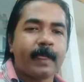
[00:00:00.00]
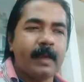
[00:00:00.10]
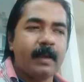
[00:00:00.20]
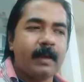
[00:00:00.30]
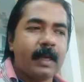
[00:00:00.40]

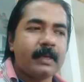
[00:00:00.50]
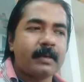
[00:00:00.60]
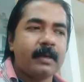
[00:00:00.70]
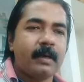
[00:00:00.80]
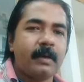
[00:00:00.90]

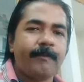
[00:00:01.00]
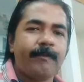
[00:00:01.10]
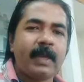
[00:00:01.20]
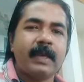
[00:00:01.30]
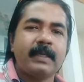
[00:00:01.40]

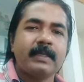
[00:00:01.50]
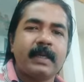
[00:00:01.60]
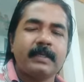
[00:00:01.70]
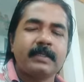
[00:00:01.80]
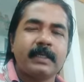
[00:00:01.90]

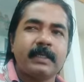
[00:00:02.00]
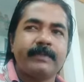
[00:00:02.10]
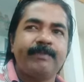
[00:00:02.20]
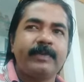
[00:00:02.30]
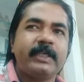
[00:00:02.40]
as
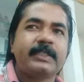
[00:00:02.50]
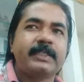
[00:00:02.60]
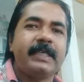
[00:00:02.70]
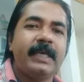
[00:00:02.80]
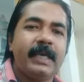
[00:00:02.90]
a
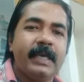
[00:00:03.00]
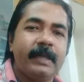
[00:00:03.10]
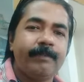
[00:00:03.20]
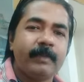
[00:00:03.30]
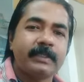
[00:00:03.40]

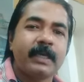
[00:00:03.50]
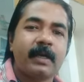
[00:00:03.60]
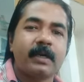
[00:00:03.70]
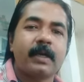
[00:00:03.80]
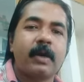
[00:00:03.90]
CA, a
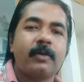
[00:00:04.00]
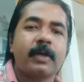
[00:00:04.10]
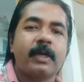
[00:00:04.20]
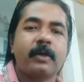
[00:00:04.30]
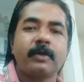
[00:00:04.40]
chartered
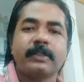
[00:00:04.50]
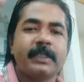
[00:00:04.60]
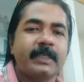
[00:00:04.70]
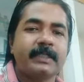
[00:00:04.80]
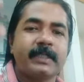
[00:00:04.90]
accountant, or
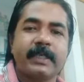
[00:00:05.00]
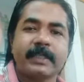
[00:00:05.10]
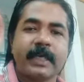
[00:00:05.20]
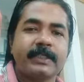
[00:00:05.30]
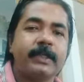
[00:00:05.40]

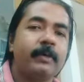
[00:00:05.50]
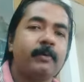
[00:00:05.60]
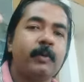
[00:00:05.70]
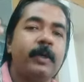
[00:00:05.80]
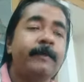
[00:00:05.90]
CACS,
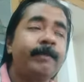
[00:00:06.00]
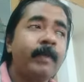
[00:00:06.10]
ICWA,